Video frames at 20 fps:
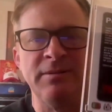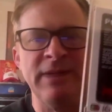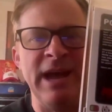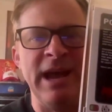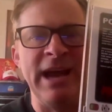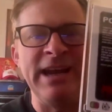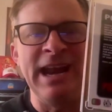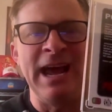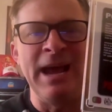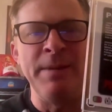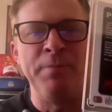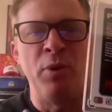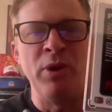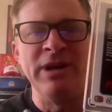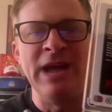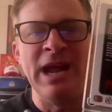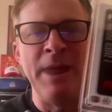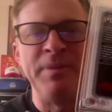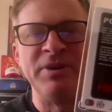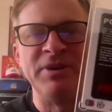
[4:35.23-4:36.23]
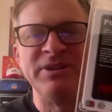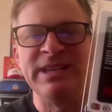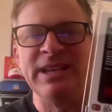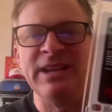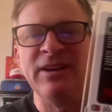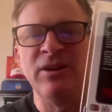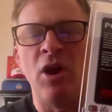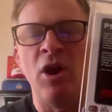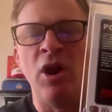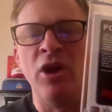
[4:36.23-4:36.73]

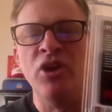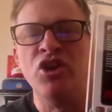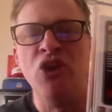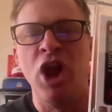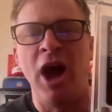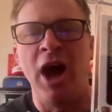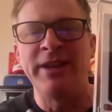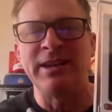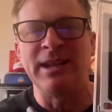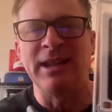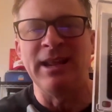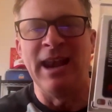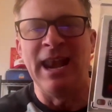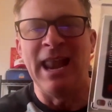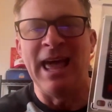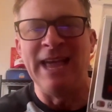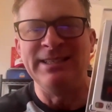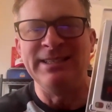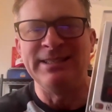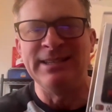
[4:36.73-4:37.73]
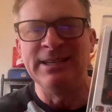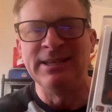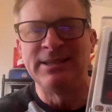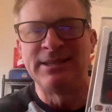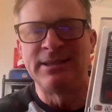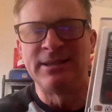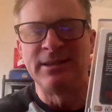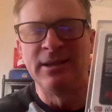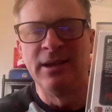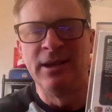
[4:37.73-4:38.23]
99.9%, are not
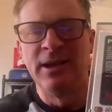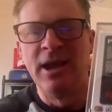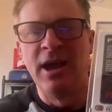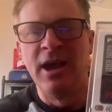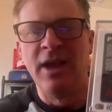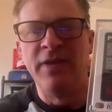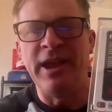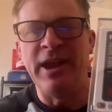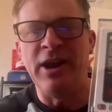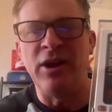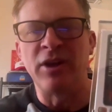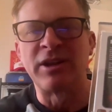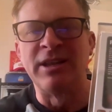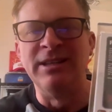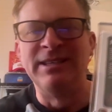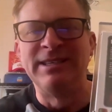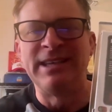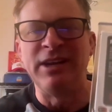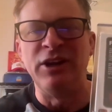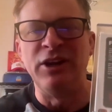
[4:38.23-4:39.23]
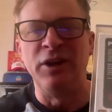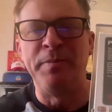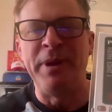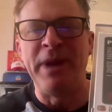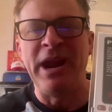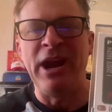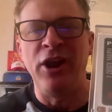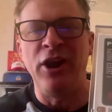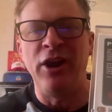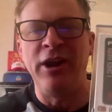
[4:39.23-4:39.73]
licensed. They are considered
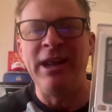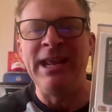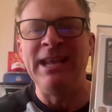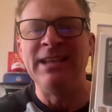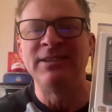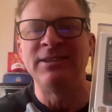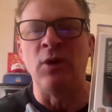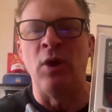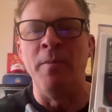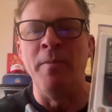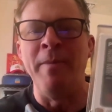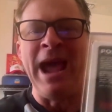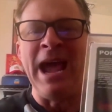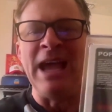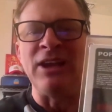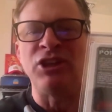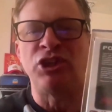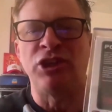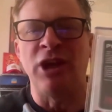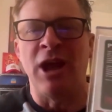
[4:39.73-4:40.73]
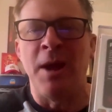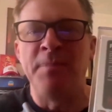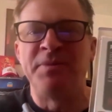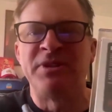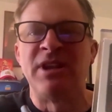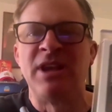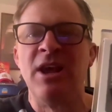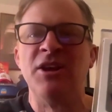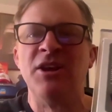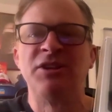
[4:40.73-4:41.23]
parodies or
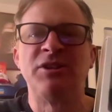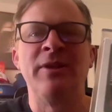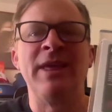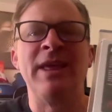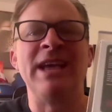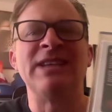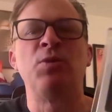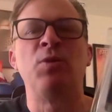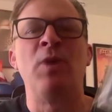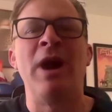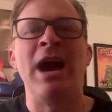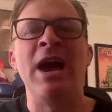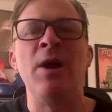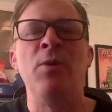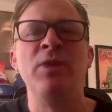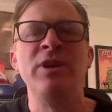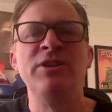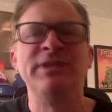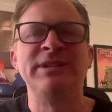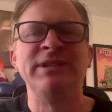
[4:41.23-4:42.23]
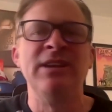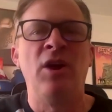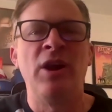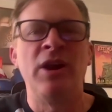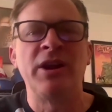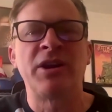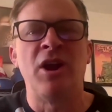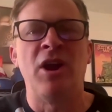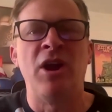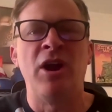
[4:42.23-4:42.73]
mashups. So that's why when you see an
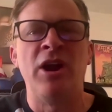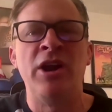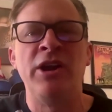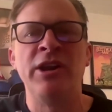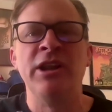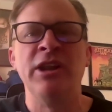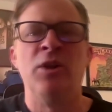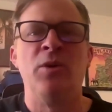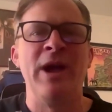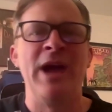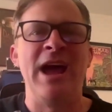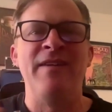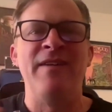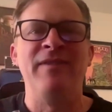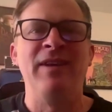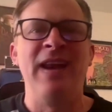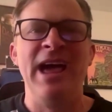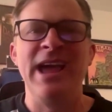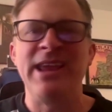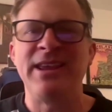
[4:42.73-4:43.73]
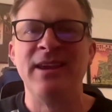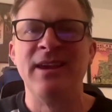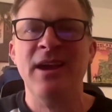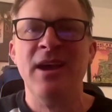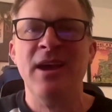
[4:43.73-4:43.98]
art card, it'll have like